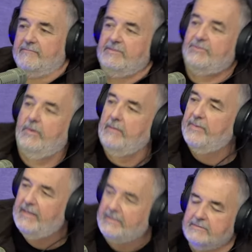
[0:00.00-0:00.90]
They're
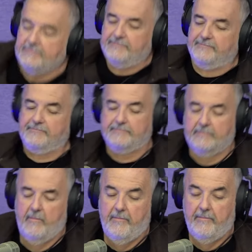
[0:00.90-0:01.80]
called a
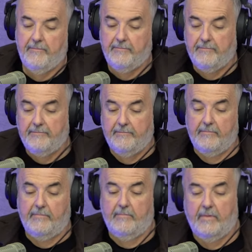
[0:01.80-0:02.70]
thurible.
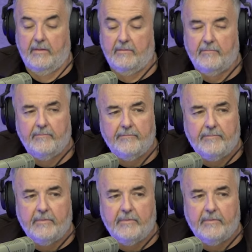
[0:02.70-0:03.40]
Those incense pots.